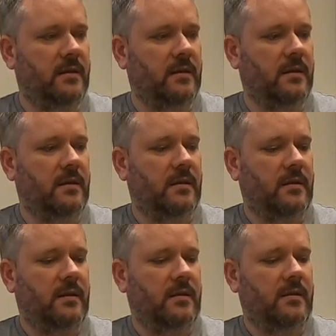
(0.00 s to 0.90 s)

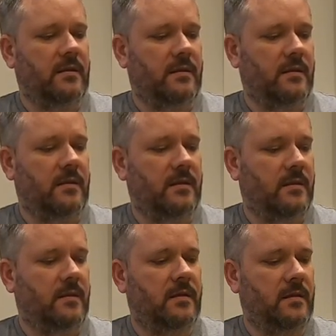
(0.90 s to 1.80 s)

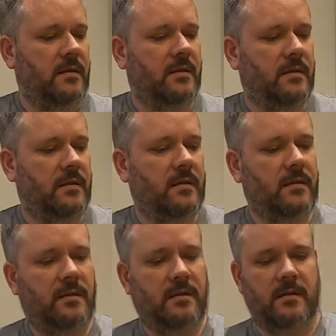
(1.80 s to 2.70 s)

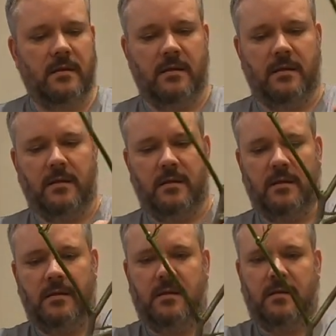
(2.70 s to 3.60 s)

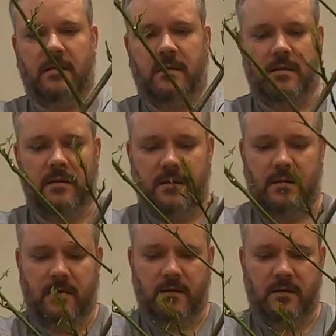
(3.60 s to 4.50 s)

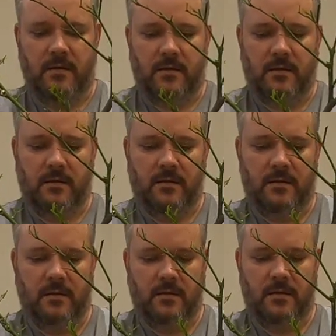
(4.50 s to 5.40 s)

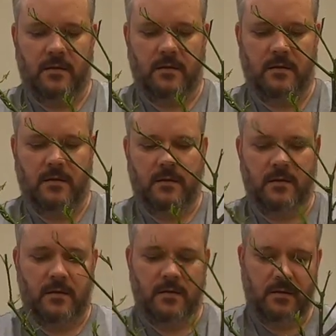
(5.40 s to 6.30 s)

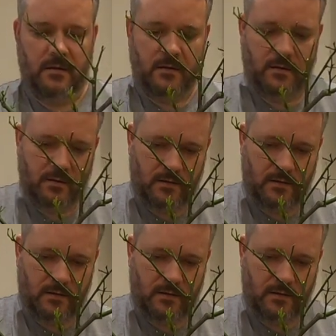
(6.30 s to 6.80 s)
[no speech]